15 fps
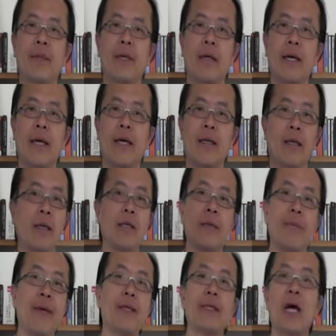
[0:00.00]
Okay, it
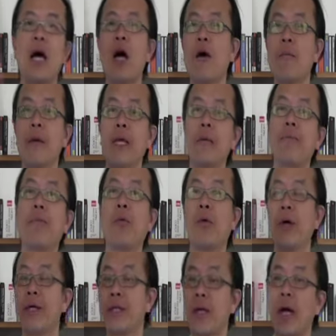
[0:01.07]
depends on how many
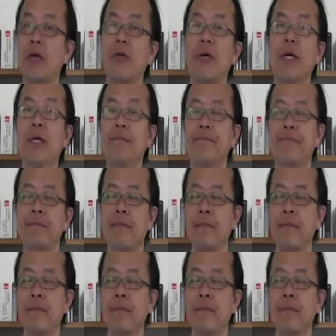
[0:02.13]
points that you earn.